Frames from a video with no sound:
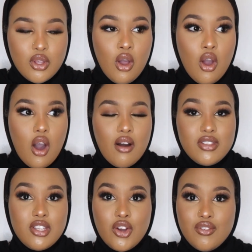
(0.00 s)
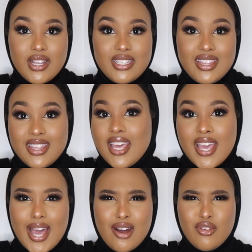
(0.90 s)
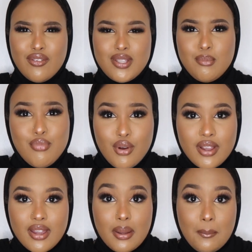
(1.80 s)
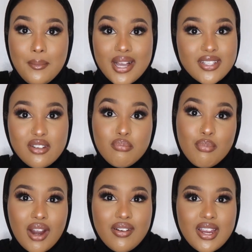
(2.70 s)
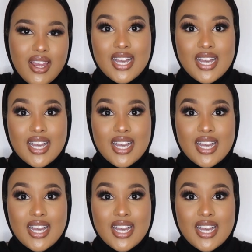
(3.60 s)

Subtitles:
So obviously already there I've already broken a massive barrier.